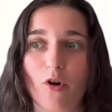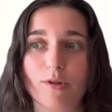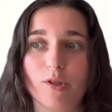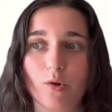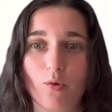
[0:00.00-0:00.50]

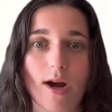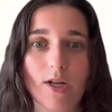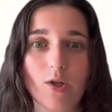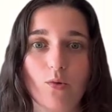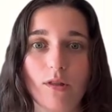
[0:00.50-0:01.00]
from
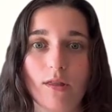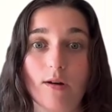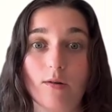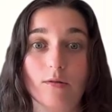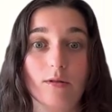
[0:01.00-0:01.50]
scratch
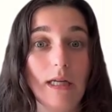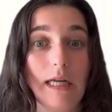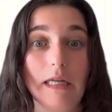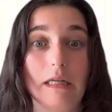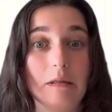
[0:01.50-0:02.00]
without
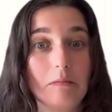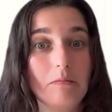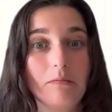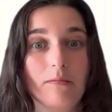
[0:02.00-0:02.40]
like